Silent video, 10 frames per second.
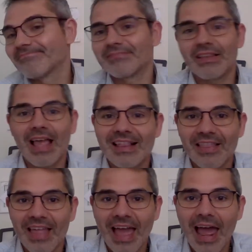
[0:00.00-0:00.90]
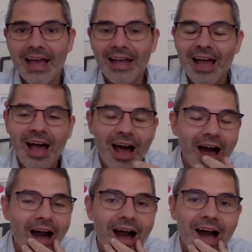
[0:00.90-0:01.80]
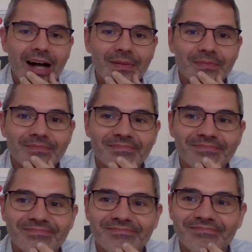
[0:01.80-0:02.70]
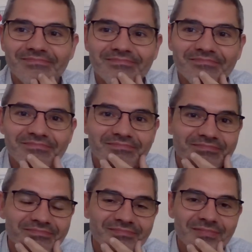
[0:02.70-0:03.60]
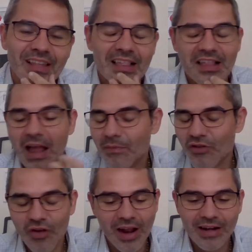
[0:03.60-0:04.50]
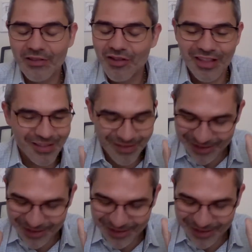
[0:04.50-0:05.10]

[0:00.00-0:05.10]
And that's that. Um, this I'm trying to just